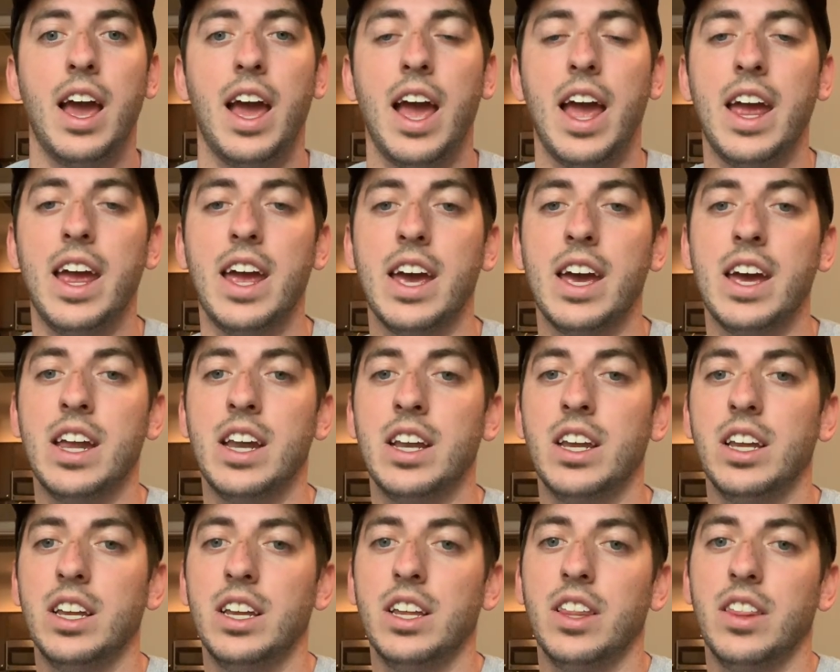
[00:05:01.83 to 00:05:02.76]

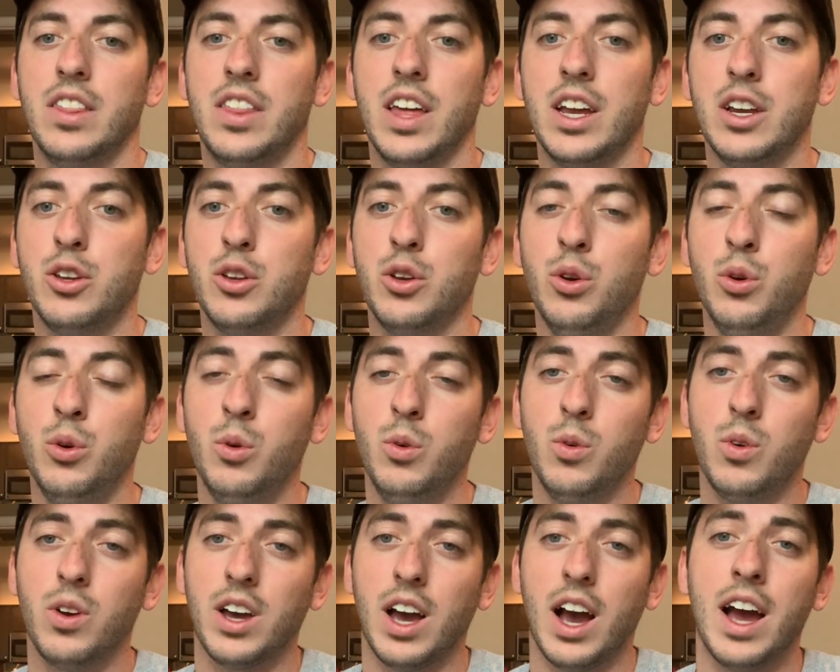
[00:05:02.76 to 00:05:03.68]
And they
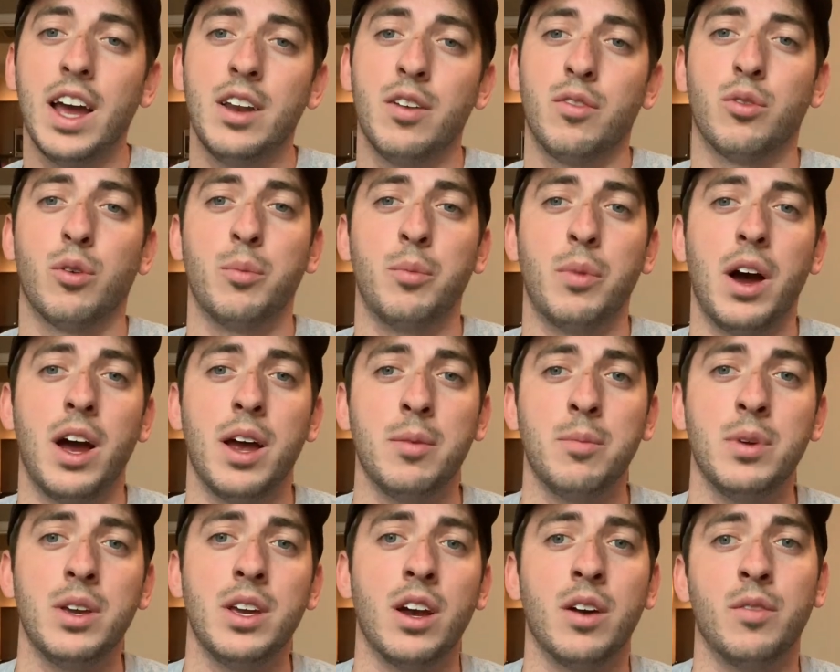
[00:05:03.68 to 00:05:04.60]
do kind of
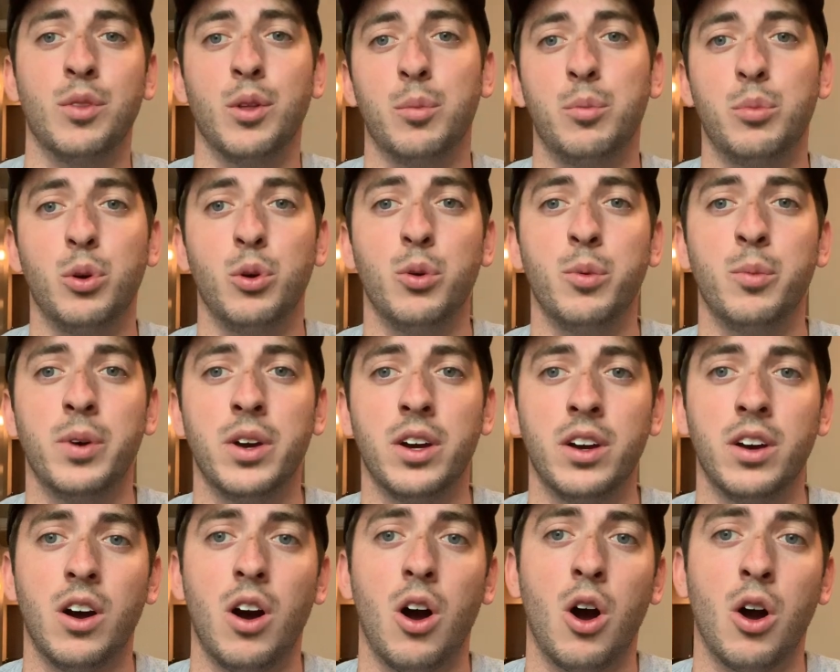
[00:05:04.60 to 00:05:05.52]
remind me of the
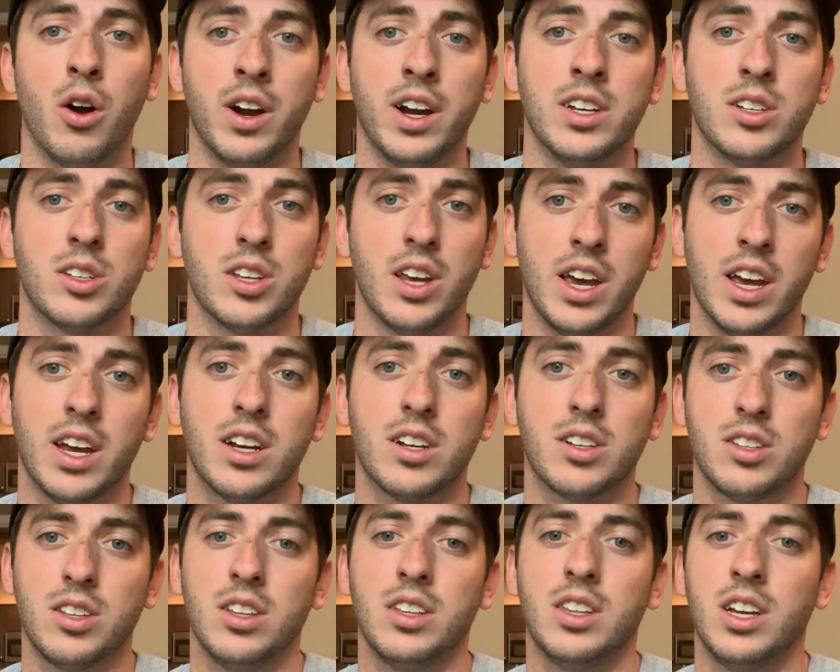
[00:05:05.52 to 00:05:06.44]
Puma
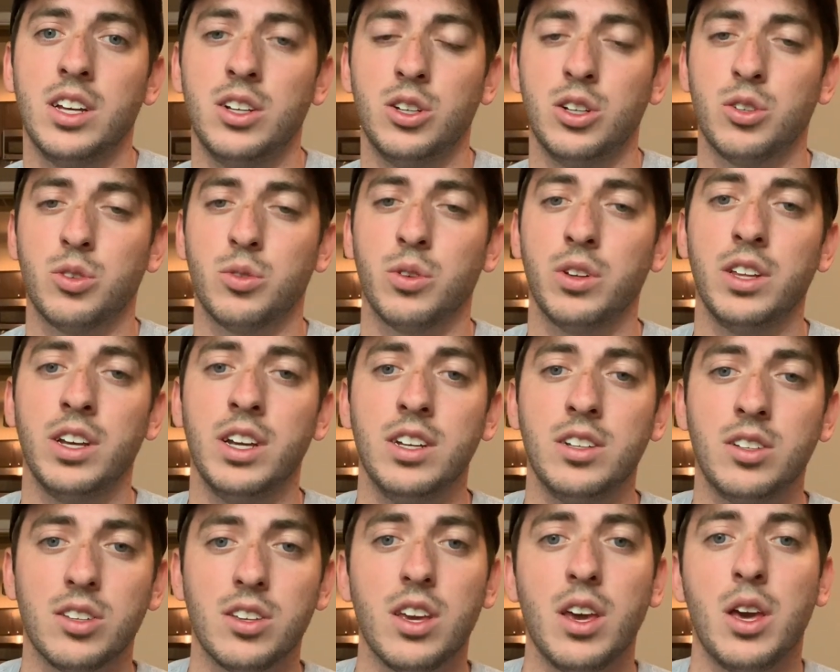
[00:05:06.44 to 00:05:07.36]
RSX that they just
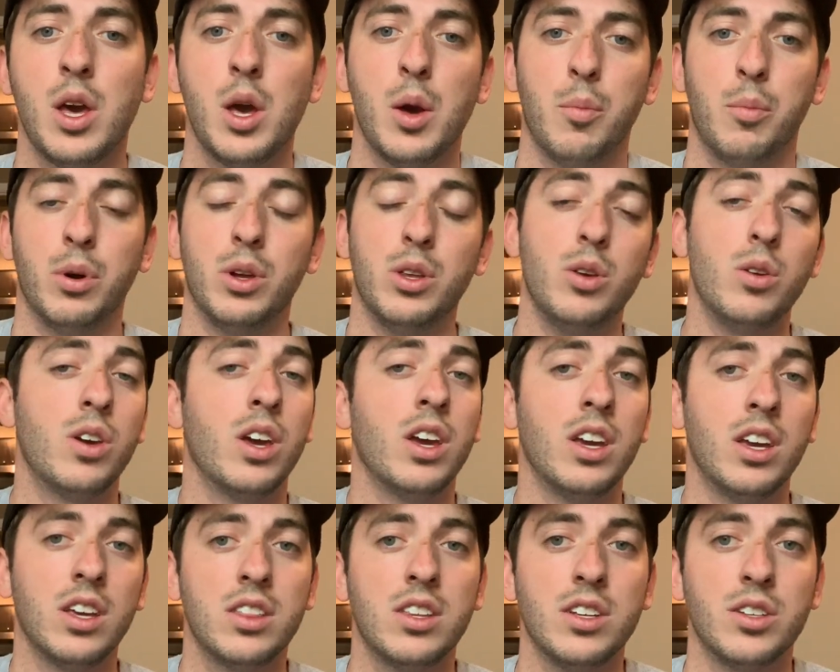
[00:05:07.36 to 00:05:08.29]
released, but you
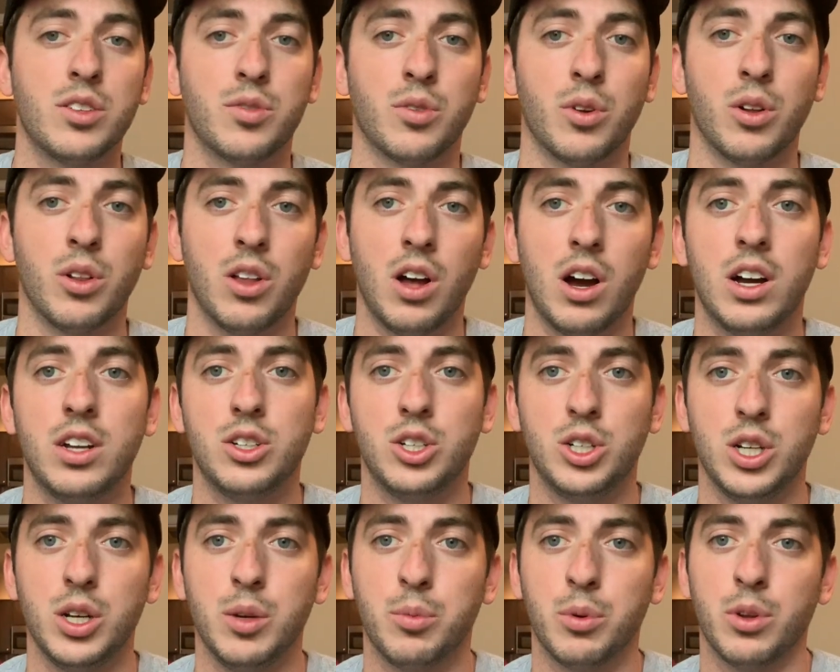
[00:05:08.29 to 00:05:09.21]
can get these for a lot
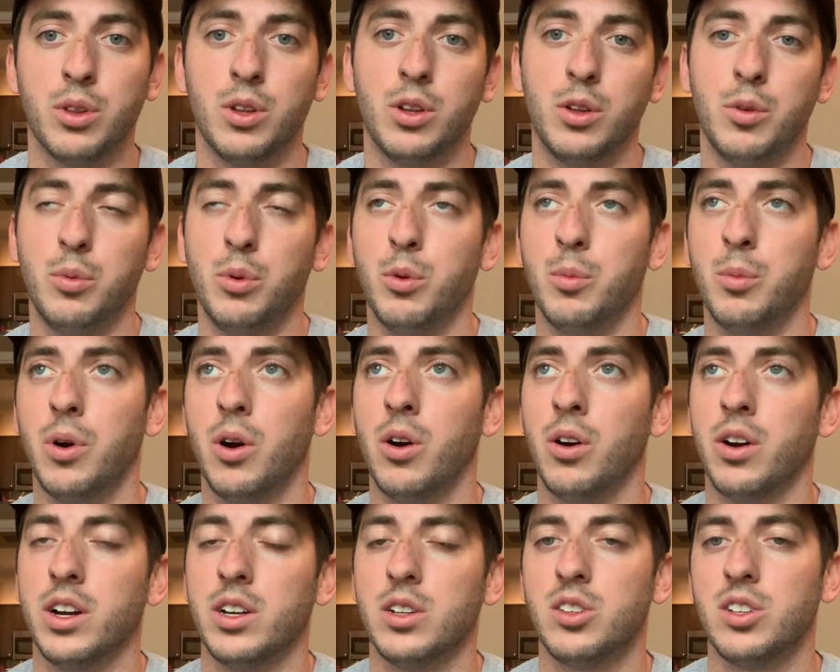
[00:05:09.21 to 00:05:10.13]
cheaper than the Puma
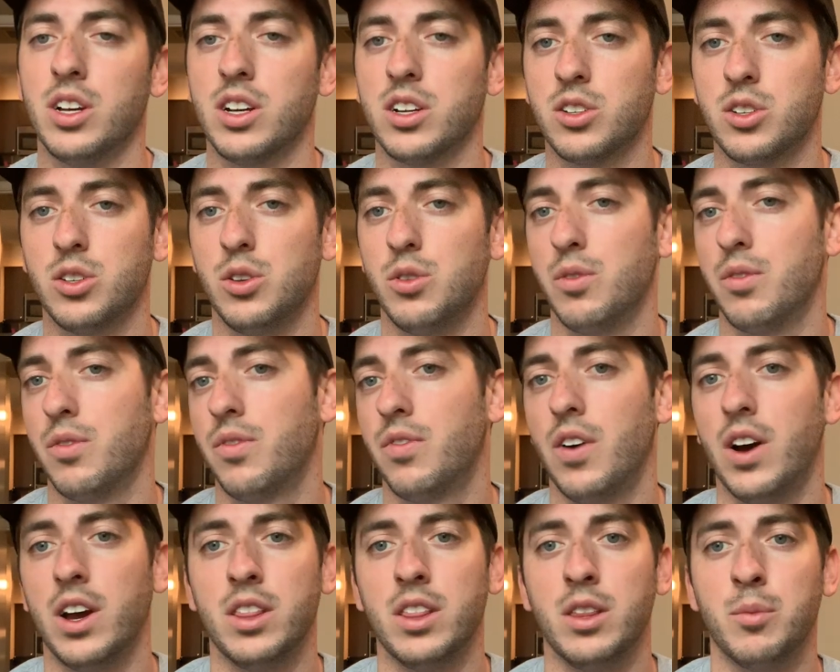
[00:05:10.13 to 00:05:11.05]
RSX. You
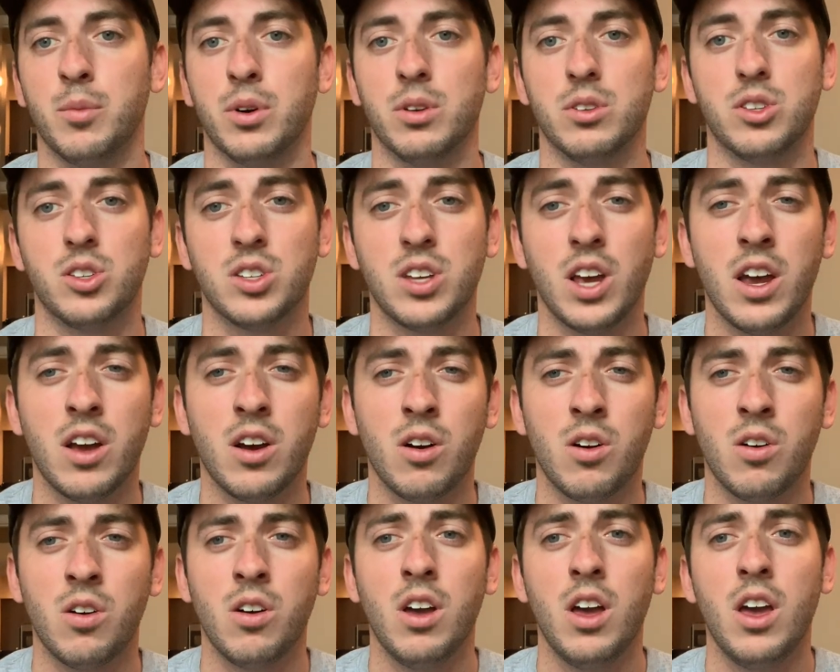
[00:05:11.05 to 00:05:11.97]
find them on
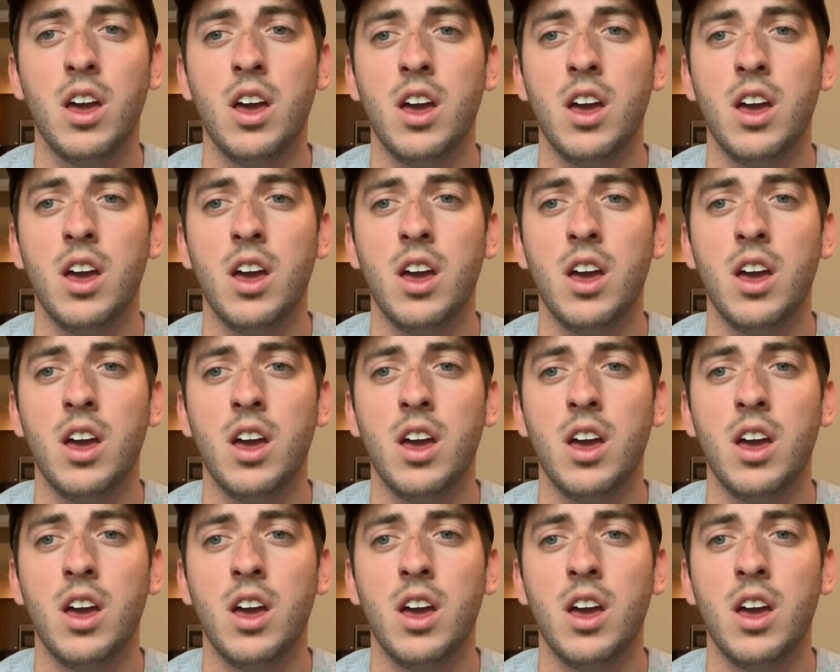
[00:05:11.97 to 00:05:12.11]
sale.